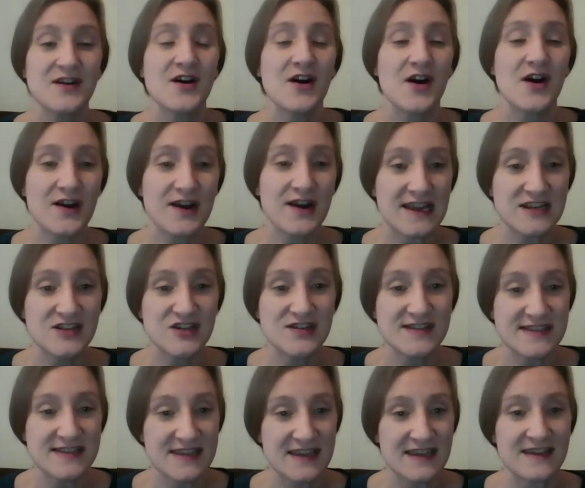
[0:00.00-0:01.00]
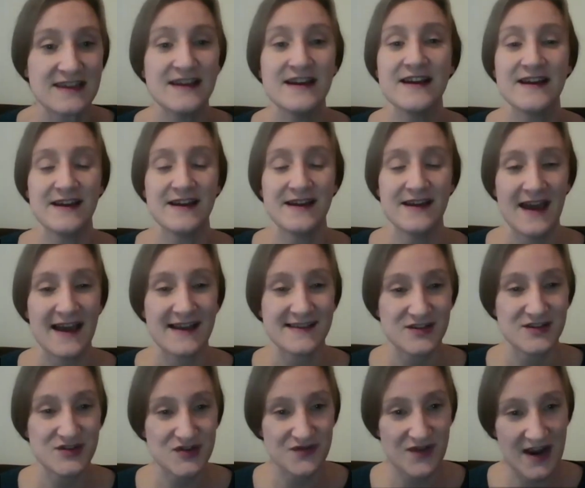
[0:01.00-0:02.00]
Our agency has
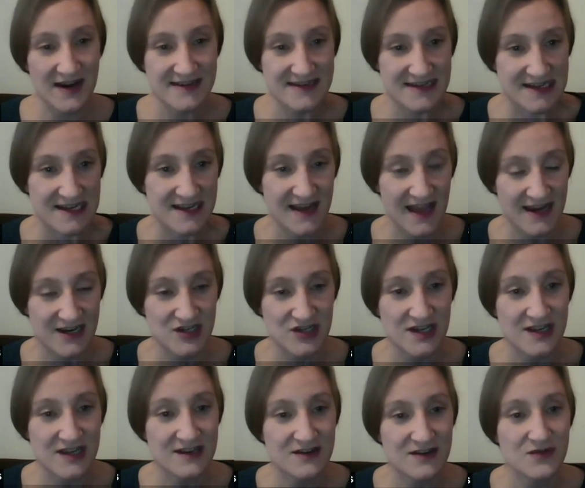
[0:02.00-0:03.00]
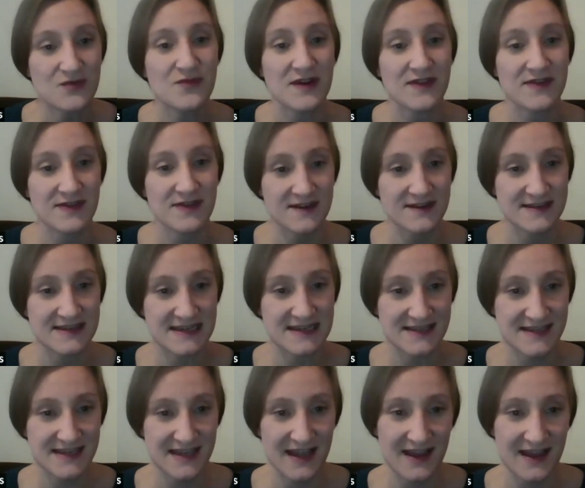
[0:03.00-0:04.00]
a direct connection with the
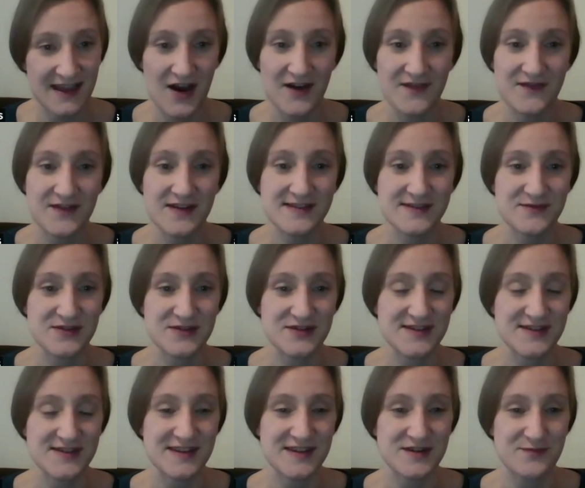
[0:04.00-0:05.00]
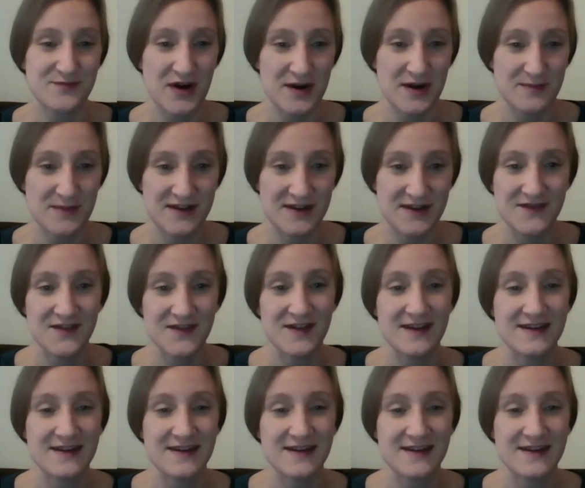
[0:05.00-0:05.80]
DTA office, which is the Department of